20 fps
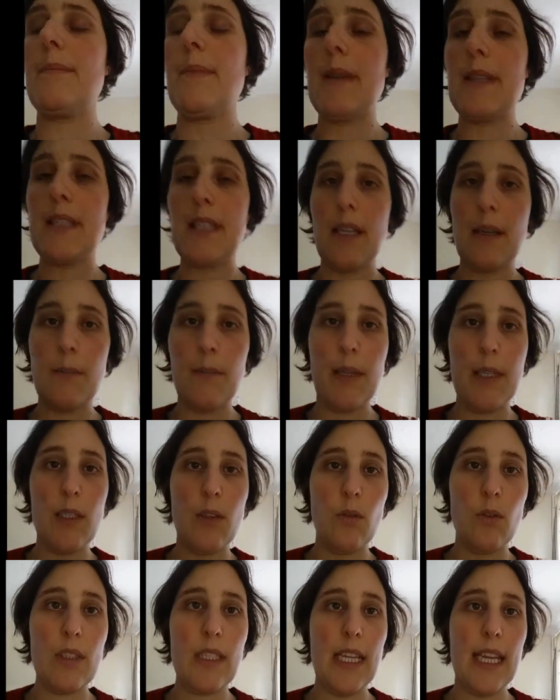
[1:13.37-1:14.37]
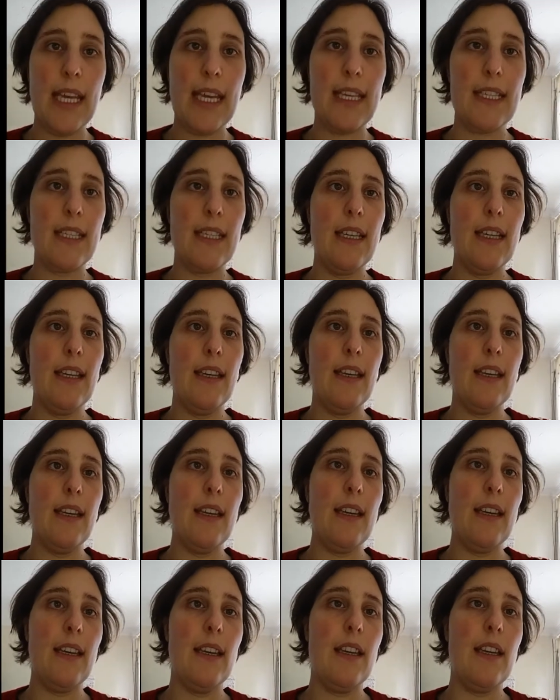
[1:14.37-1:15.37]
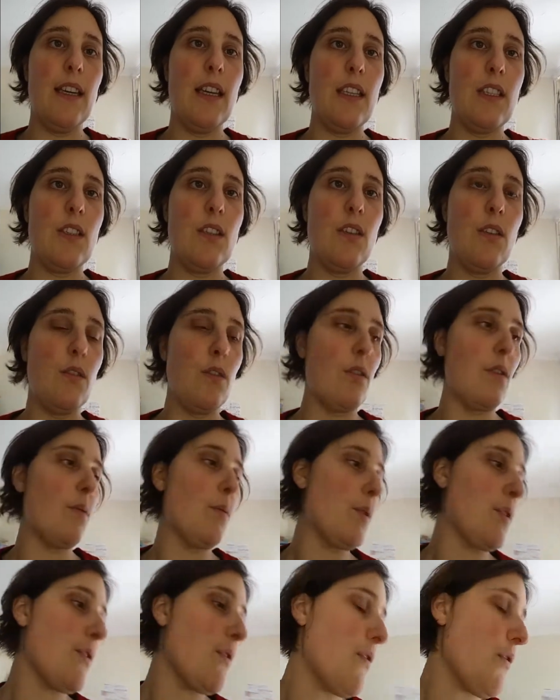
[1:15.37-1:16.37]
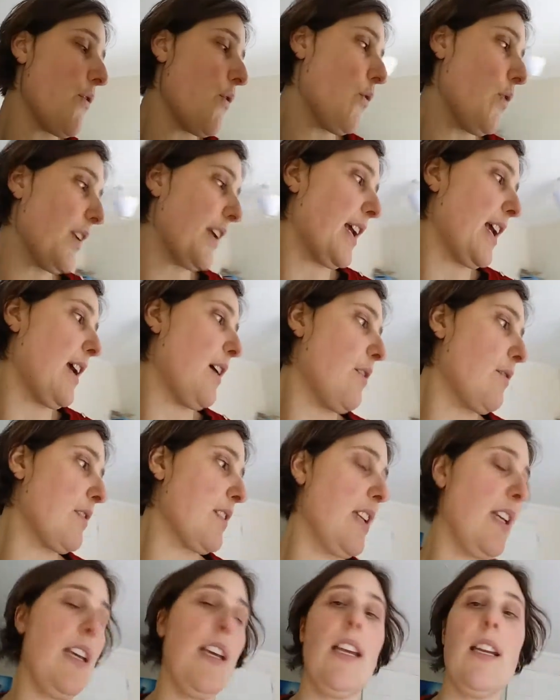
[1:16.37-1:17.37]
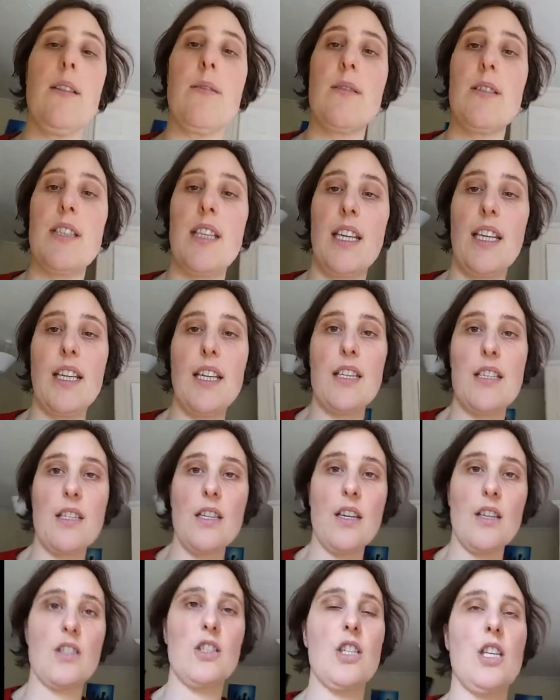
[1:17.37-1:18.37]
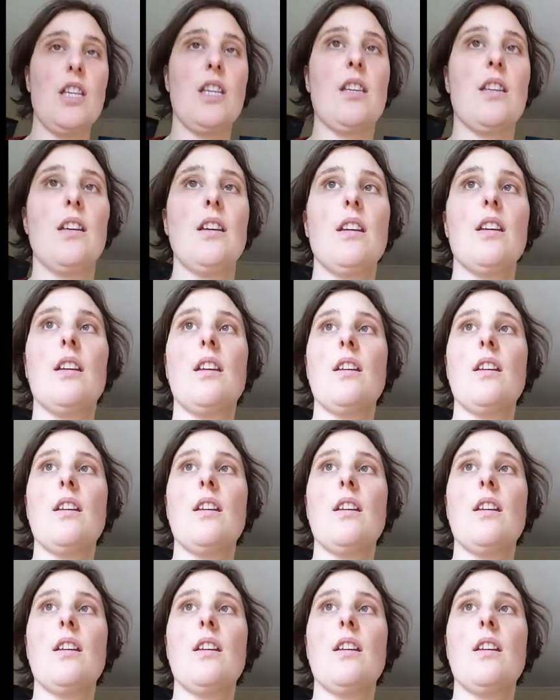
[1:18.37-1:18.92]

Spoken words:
basically my daughter had a tooth that wasn't falling out and it was sticking into her cheek,